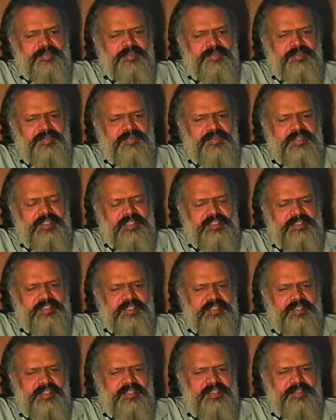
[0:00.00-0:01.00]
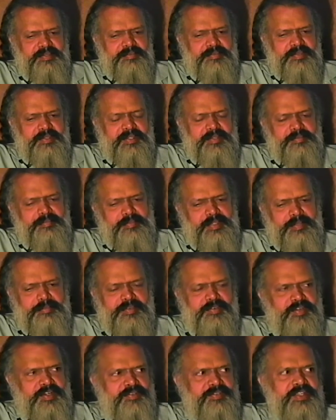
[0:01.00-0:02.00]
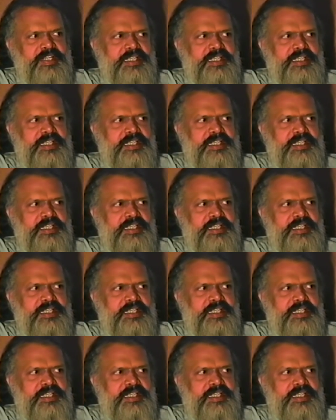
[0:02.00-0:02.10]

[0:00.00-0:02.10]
Not exactly. It may be one of the